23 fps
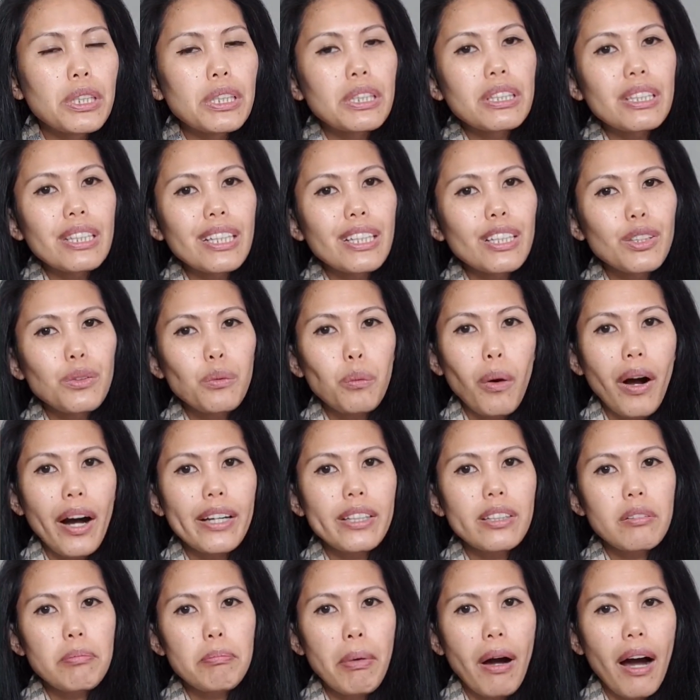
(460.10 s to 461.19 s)
clean white
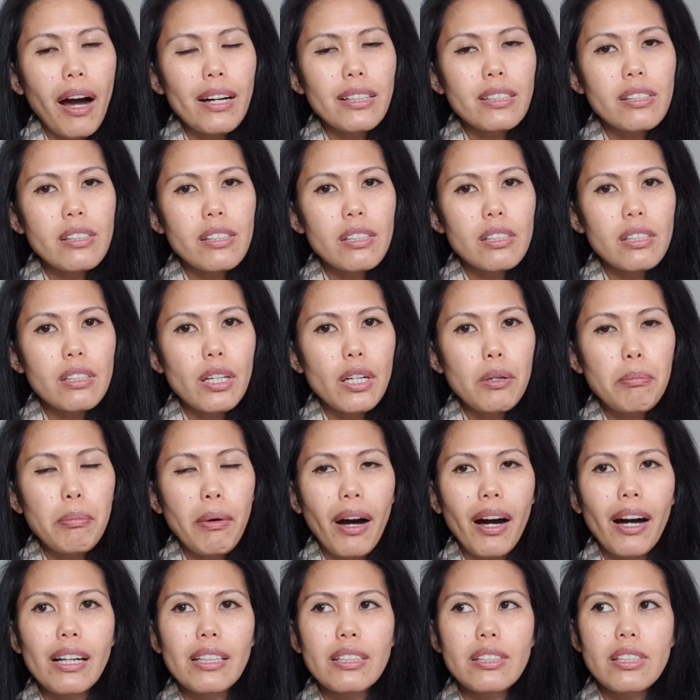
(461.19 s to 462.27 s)
pots,
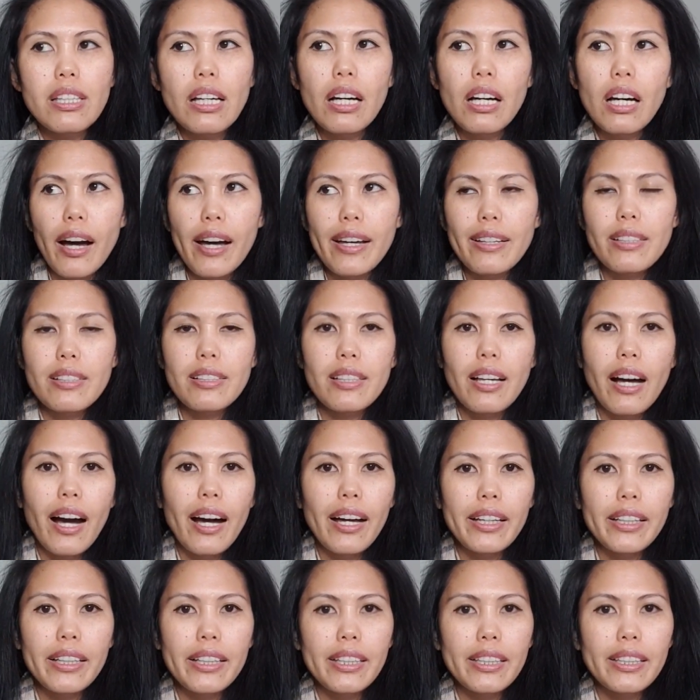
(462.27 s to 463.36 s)
but as
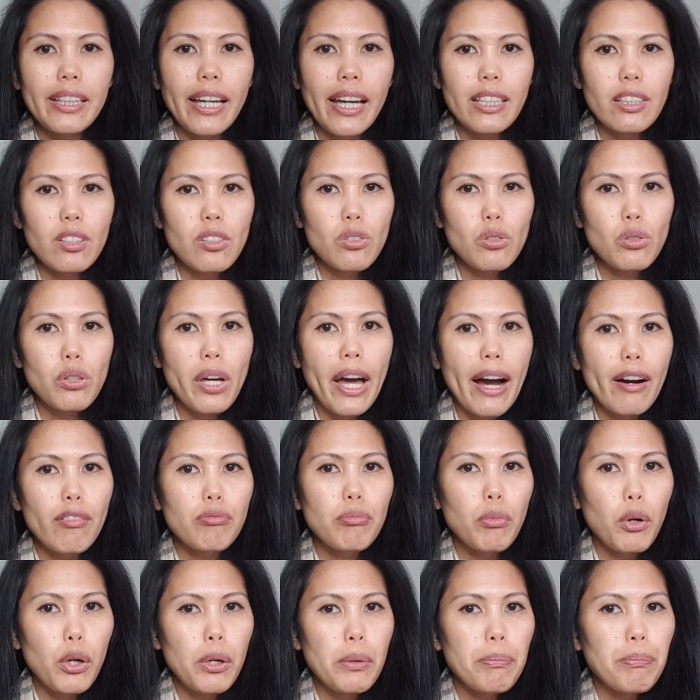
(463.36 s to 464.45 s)
I get to have
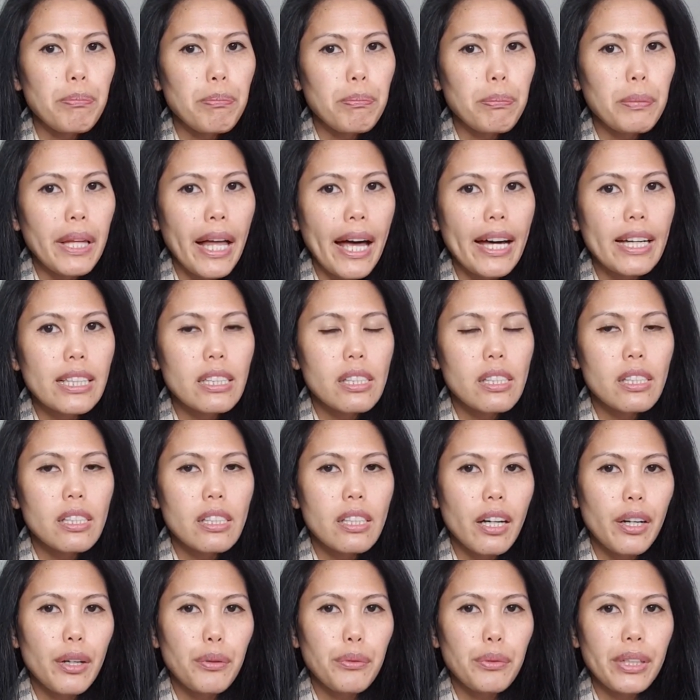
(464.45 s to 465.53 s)
more plants,
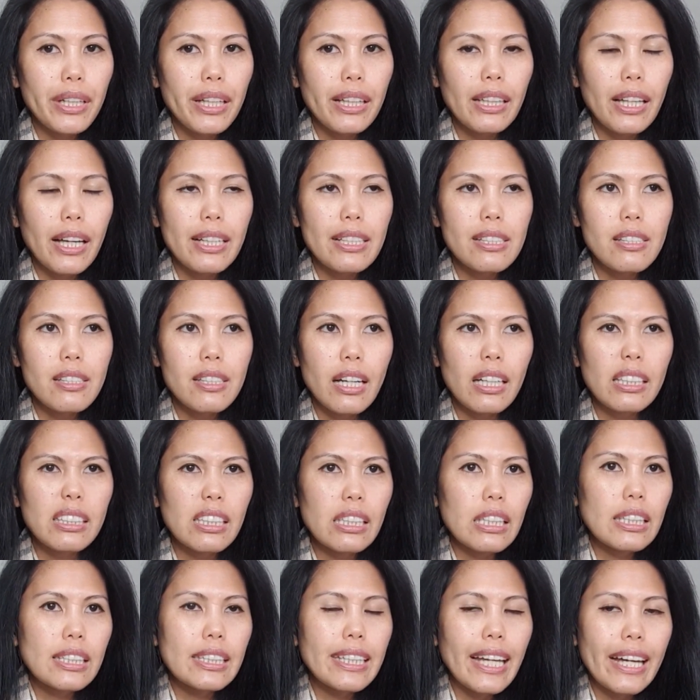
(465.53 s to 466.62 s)
I realize that
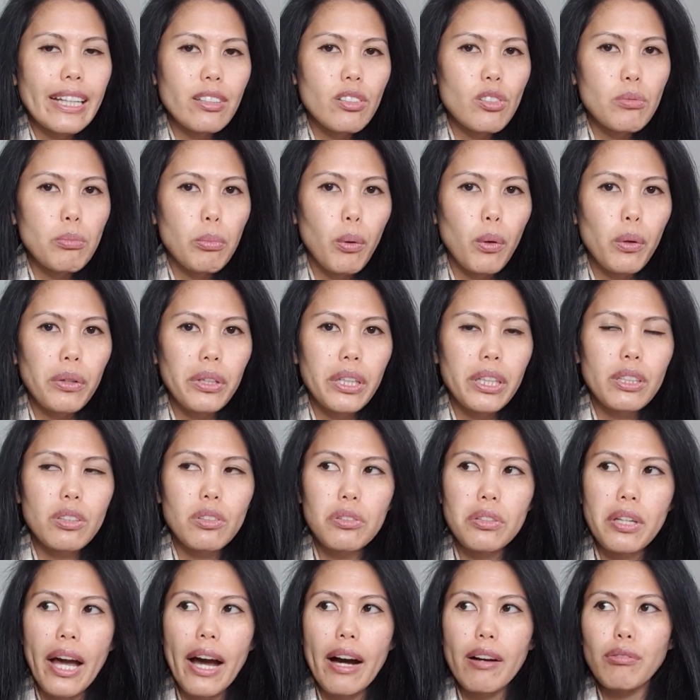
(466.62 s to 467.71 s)
it gets boring to
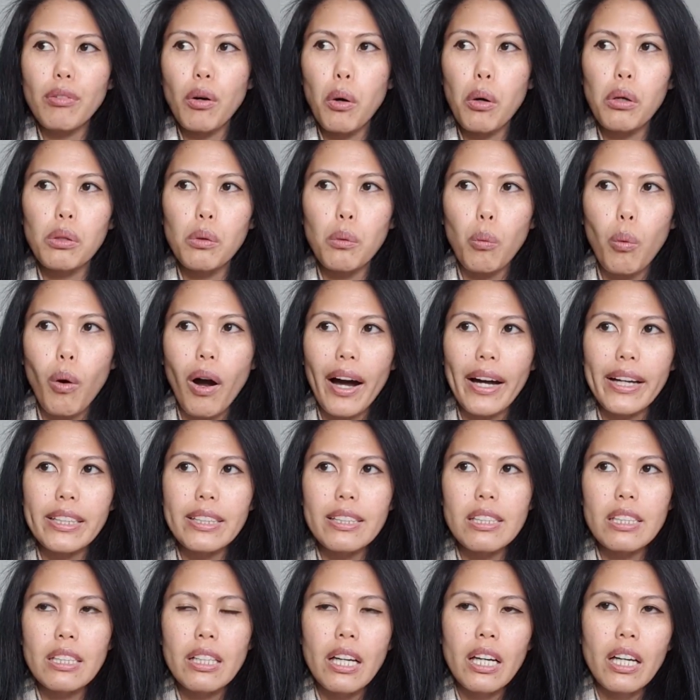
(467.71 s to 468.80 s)
have all
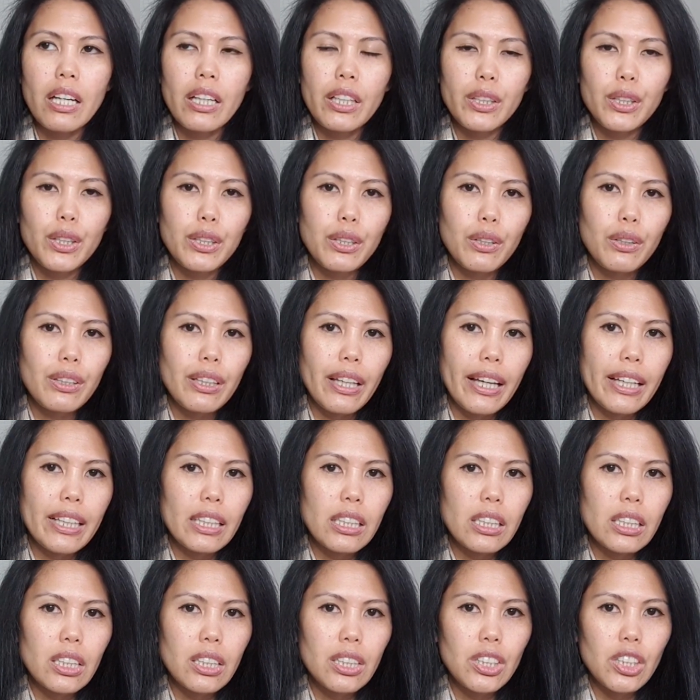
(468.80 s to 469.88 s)
white, like
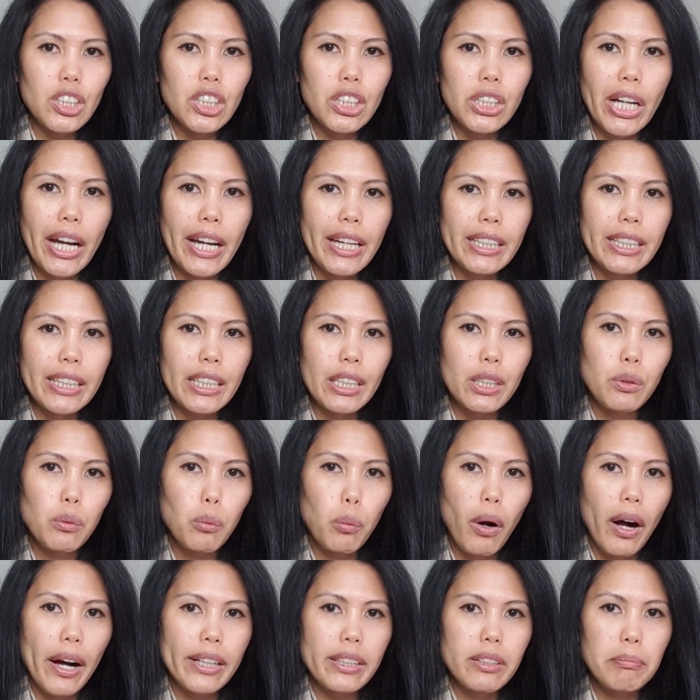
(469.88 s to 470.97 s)
shiny
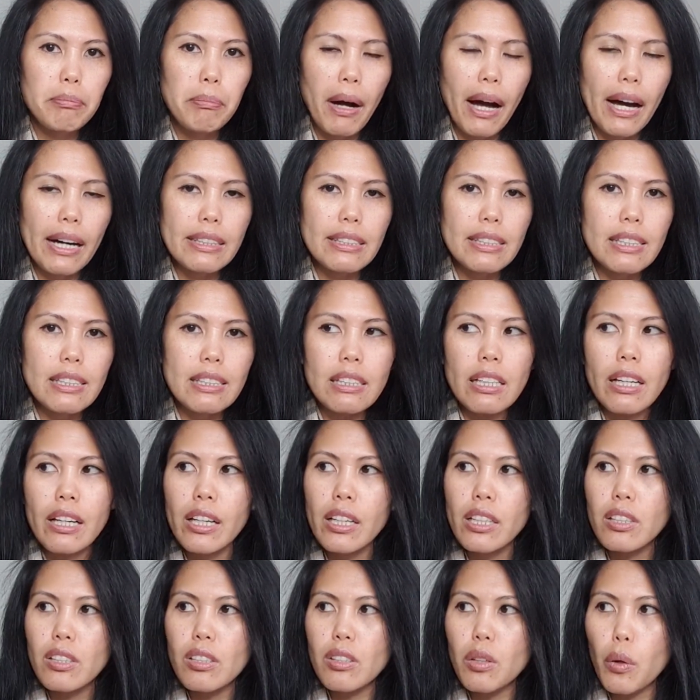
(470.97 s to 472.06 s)
white pots.
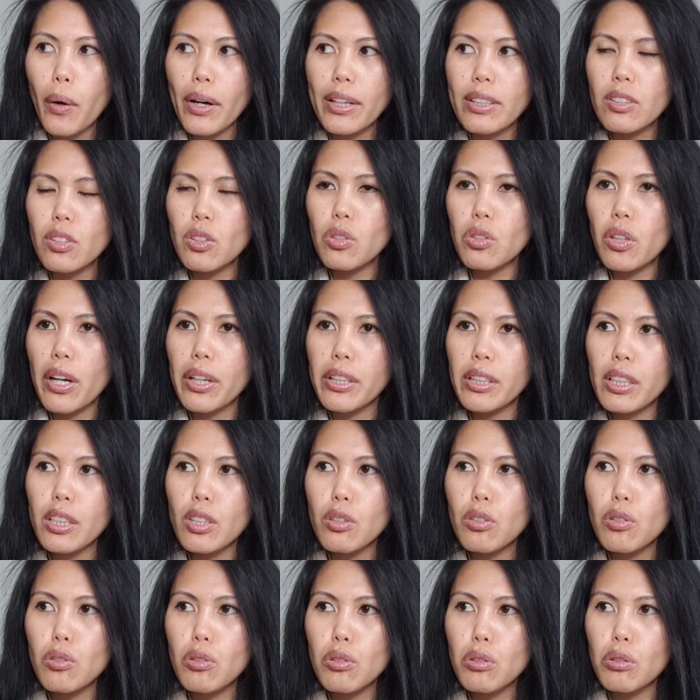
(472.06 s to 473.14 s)
So I
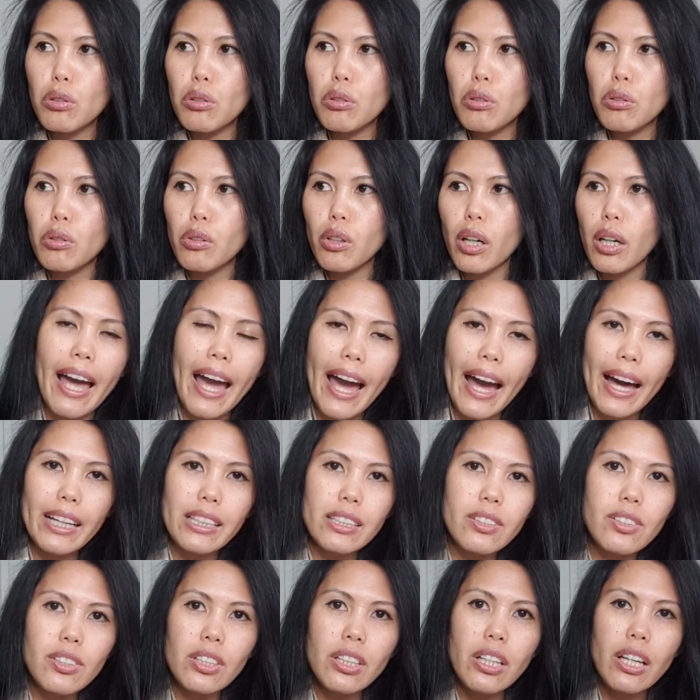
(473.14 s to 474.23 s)
started to
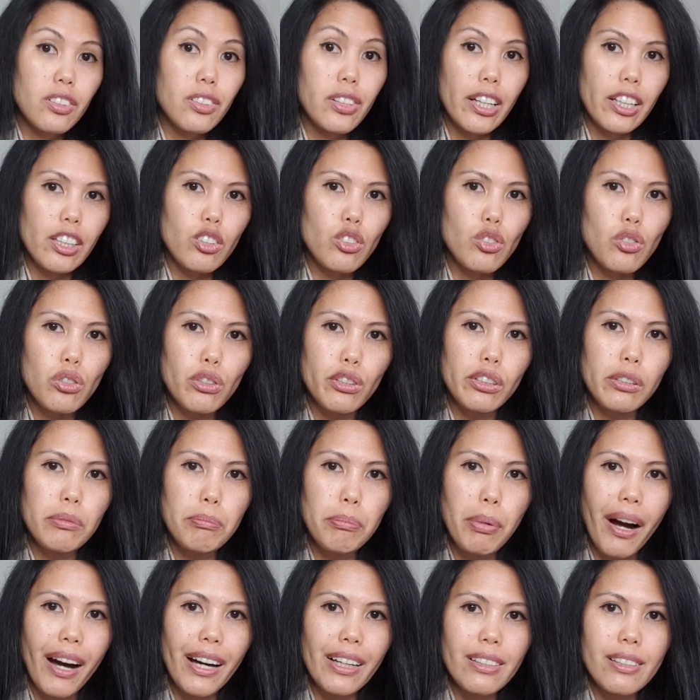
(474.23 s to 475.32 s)
add textured
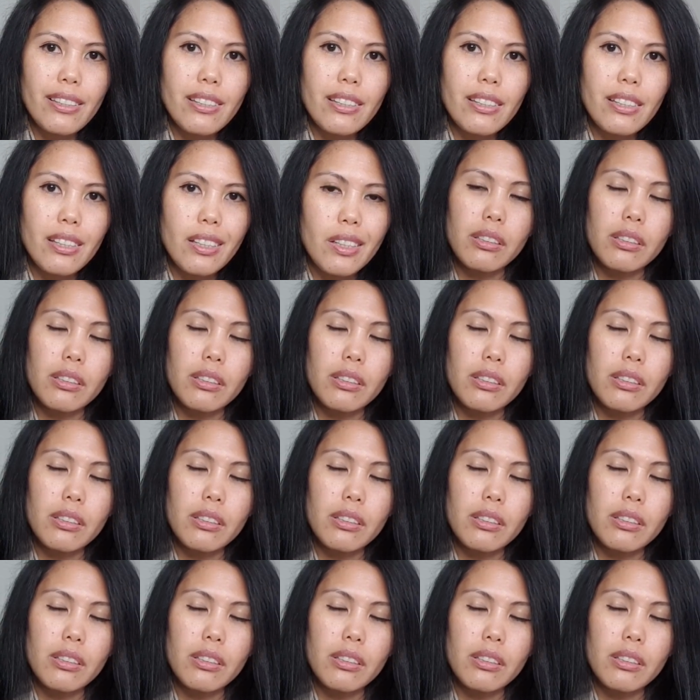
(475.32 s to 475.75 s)
pots.